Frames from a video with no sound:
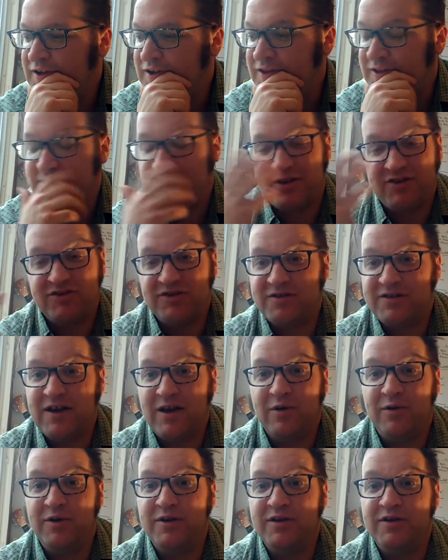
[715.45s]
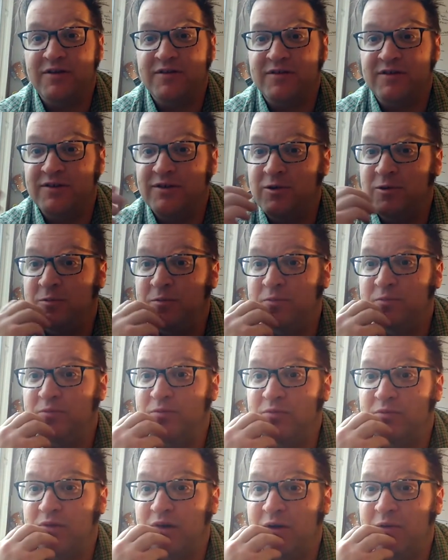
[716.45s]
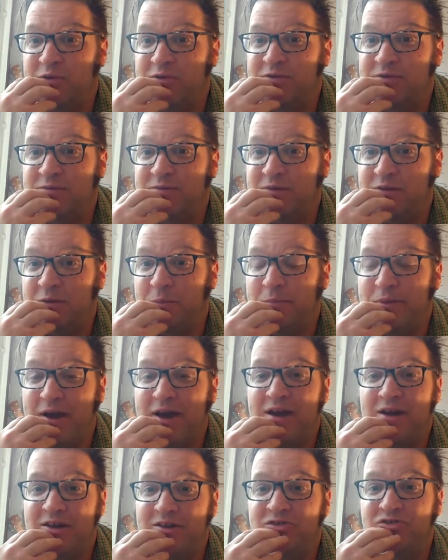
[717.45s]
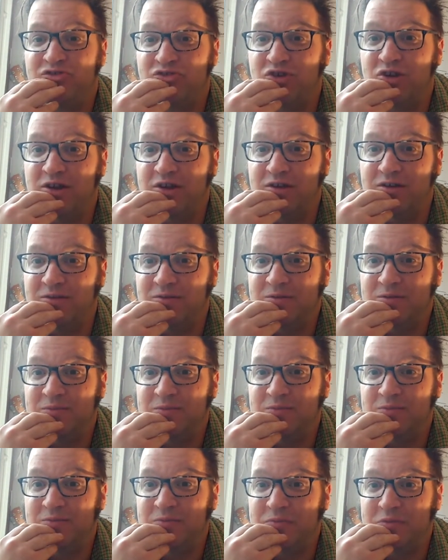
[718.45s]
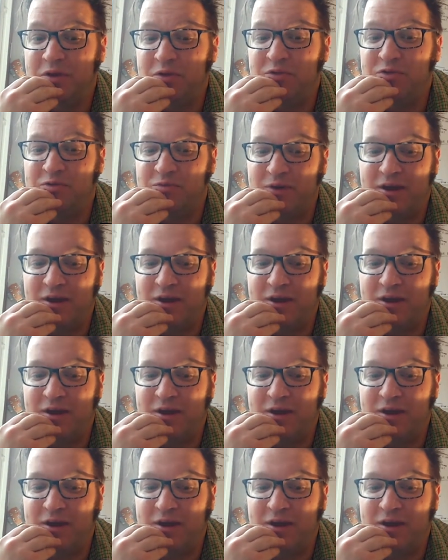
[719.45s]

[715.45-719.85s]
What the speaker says: And that's just how it is, I was in a bad injury. It was